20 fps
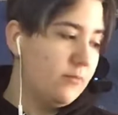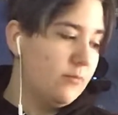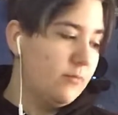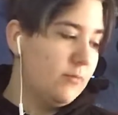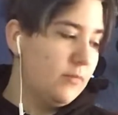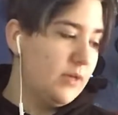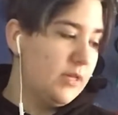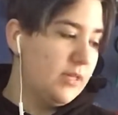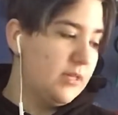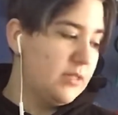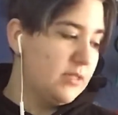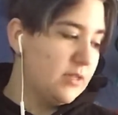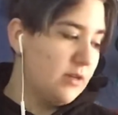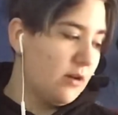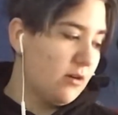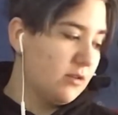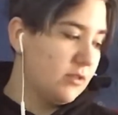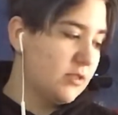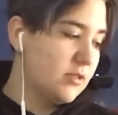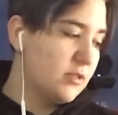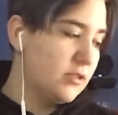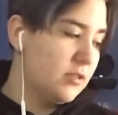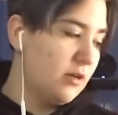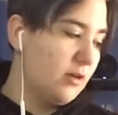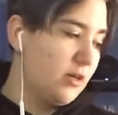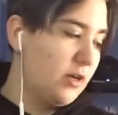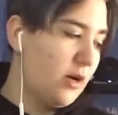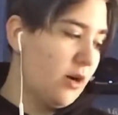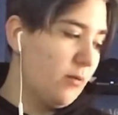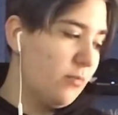it starts, I
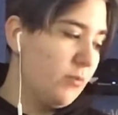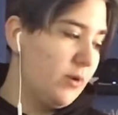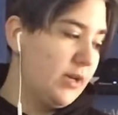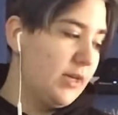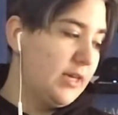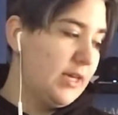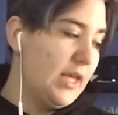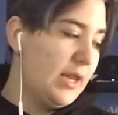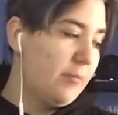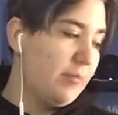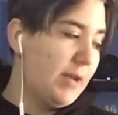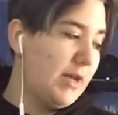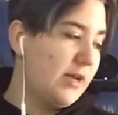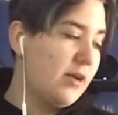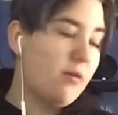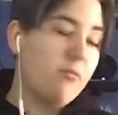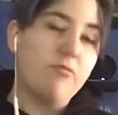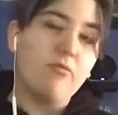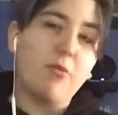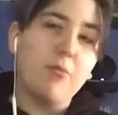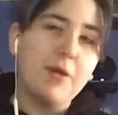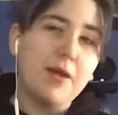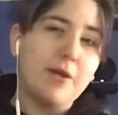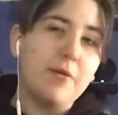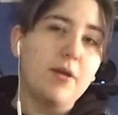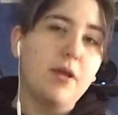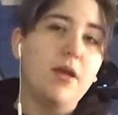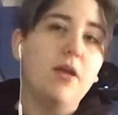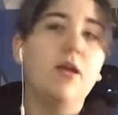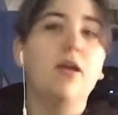can't really get back up from it,
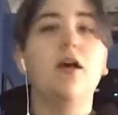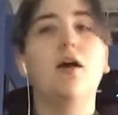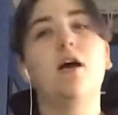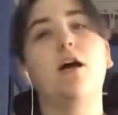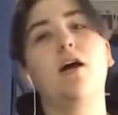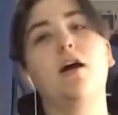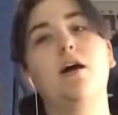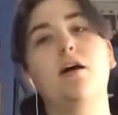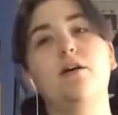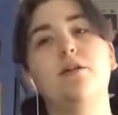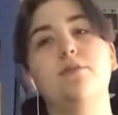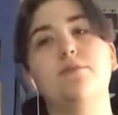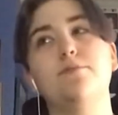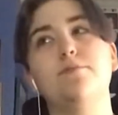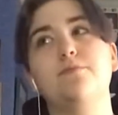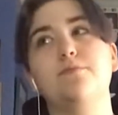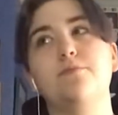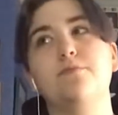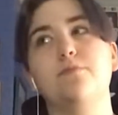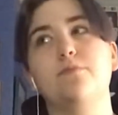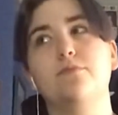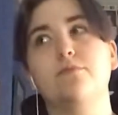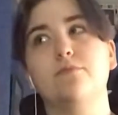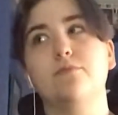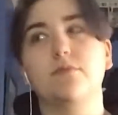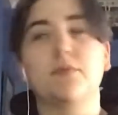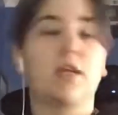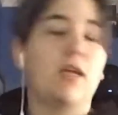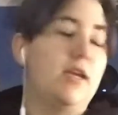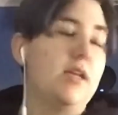and
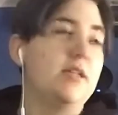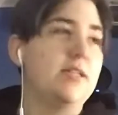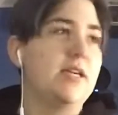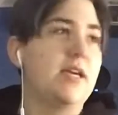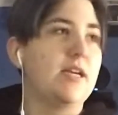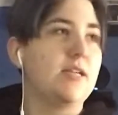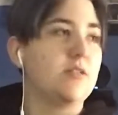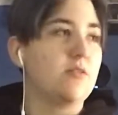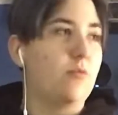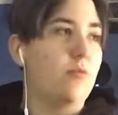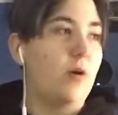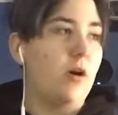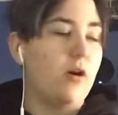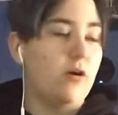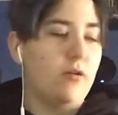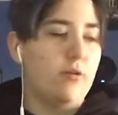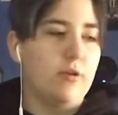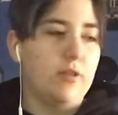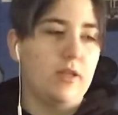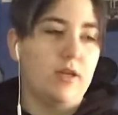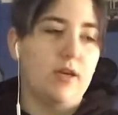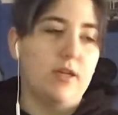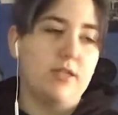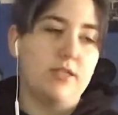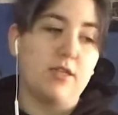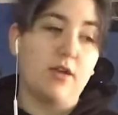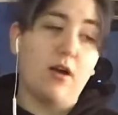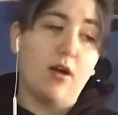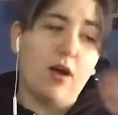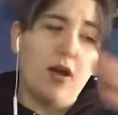it takes a while, and then I
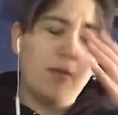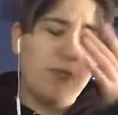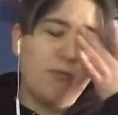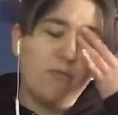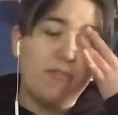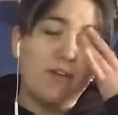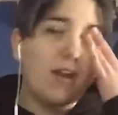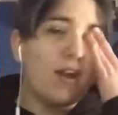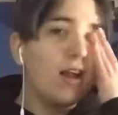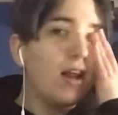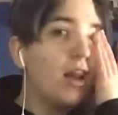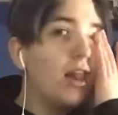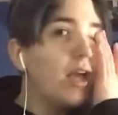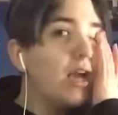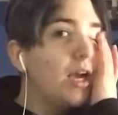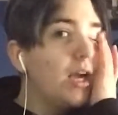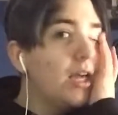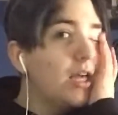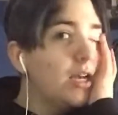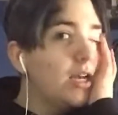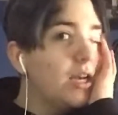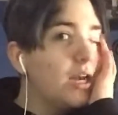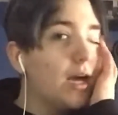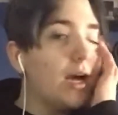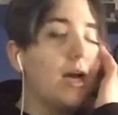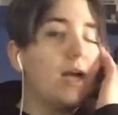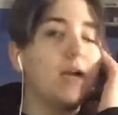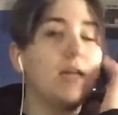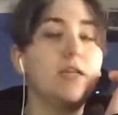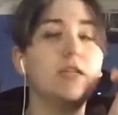start hyperventilating,
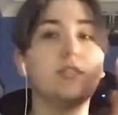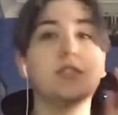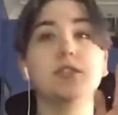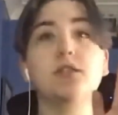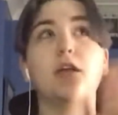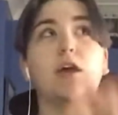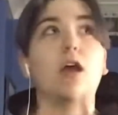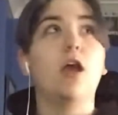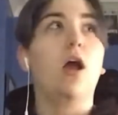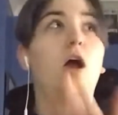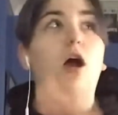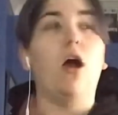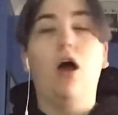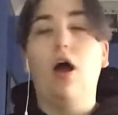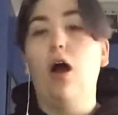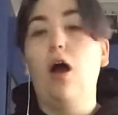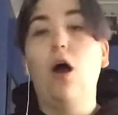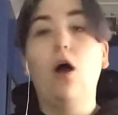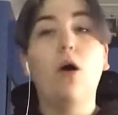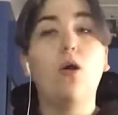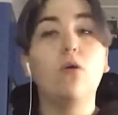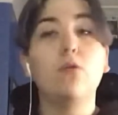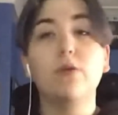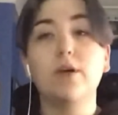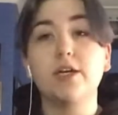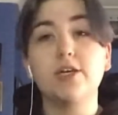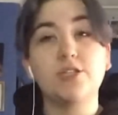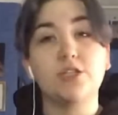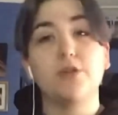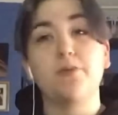and it's just a whole
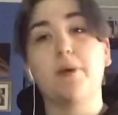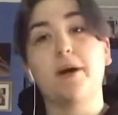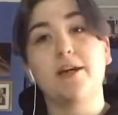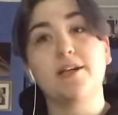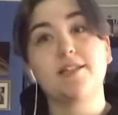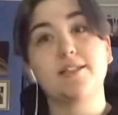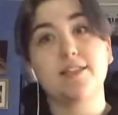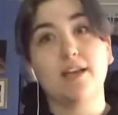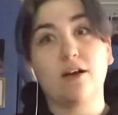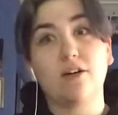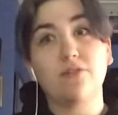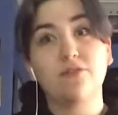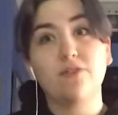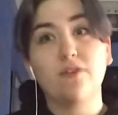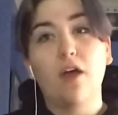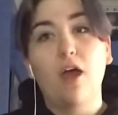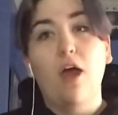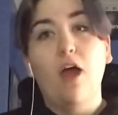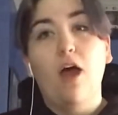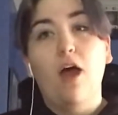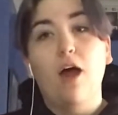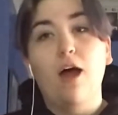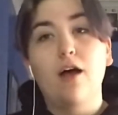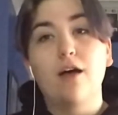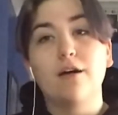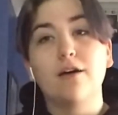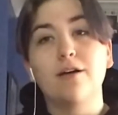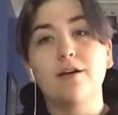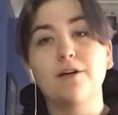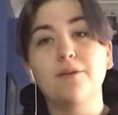issue by itself.
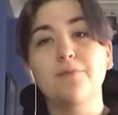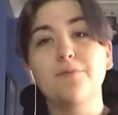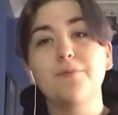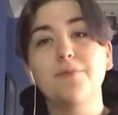So